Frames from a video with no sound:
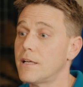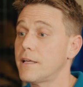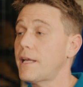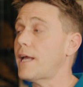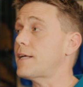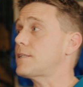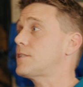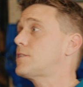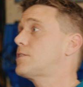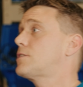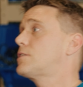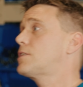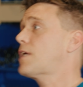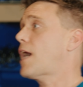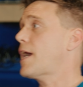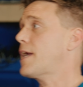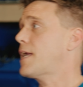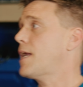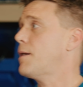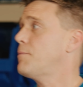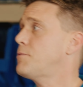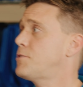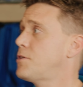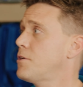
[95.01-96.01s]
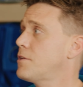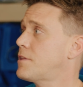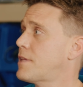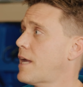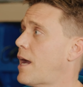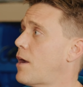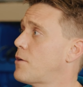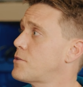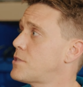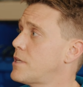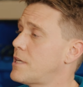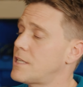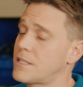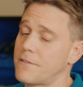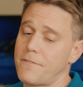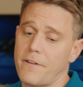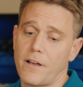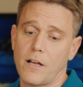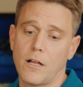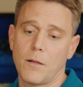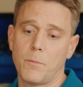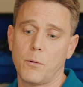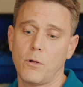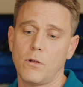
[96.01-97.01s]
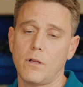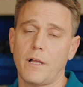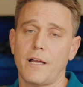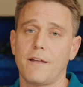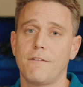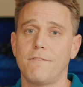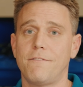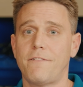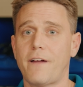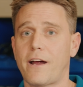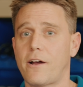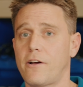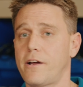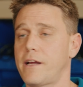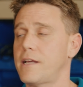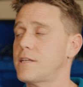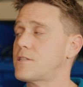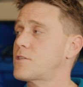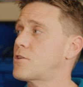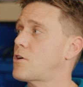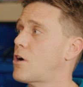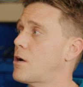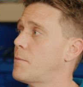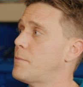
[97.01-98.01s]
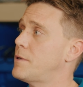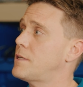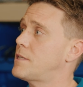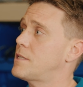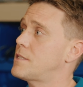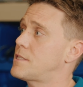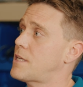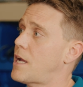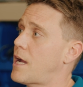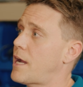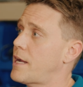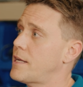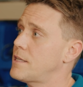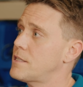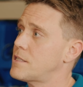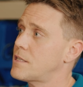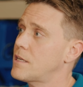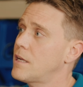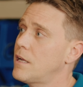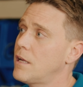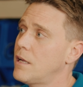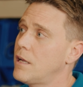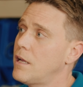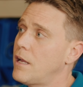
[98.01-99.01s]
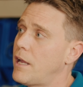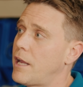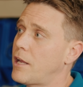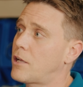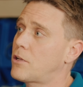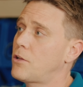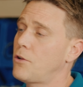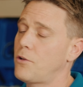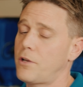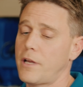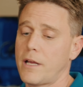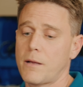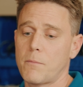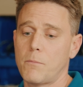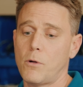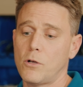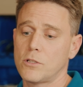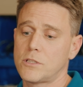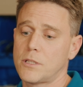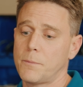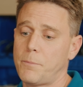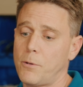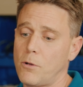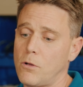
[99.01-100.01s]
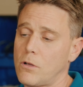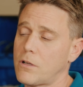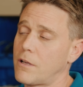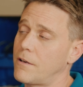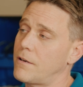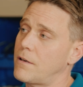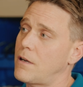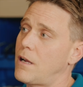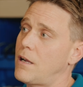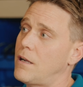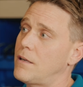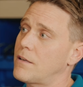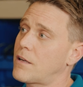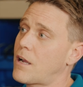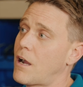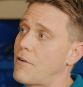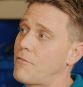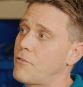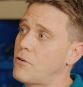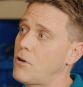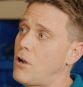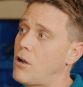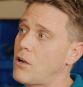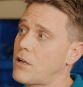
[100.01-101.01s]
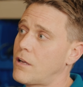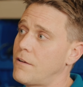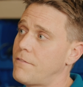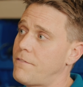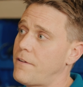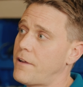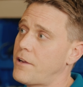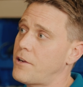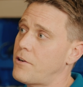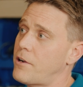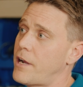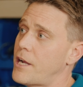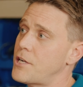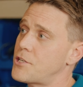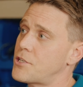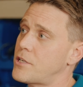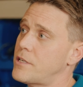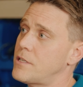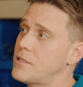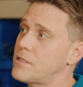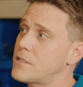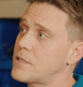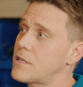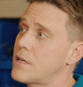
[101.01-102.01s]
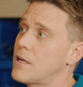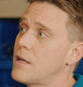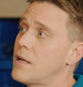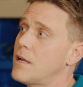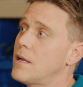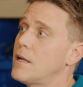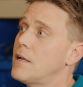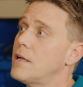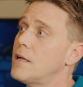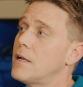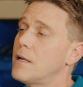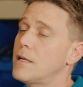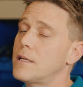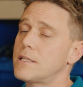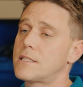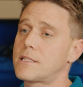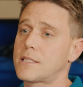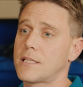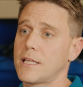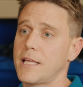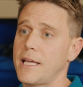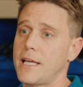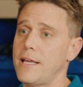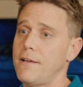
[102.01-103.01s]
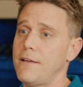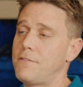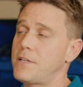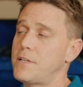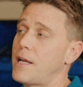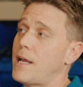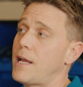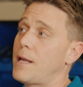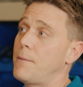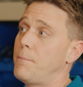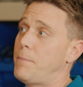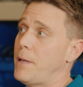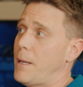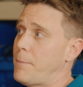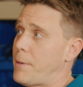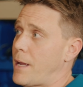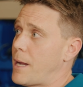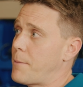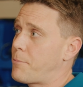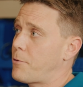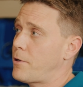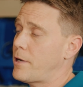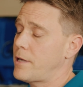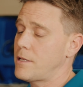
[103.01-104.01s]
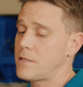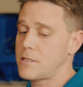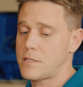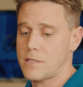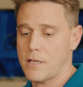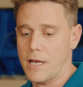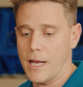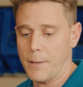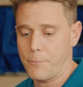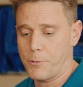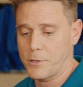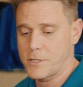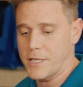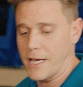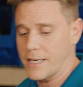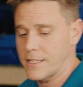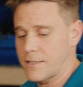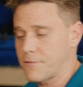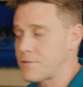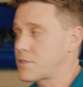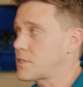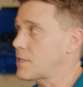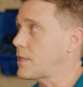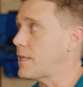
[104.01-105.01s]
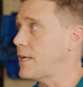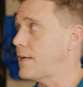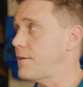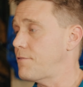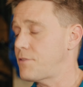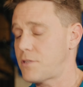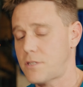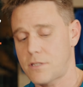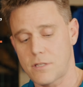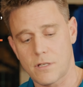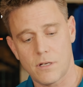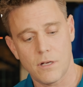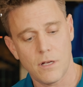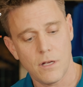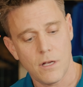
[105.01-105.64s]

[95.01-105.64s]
Yes, Tychem 2000 is available in various garment designs, including multiple con uh, coverall configurations, sleeved and bib aprons, and protective sleeves.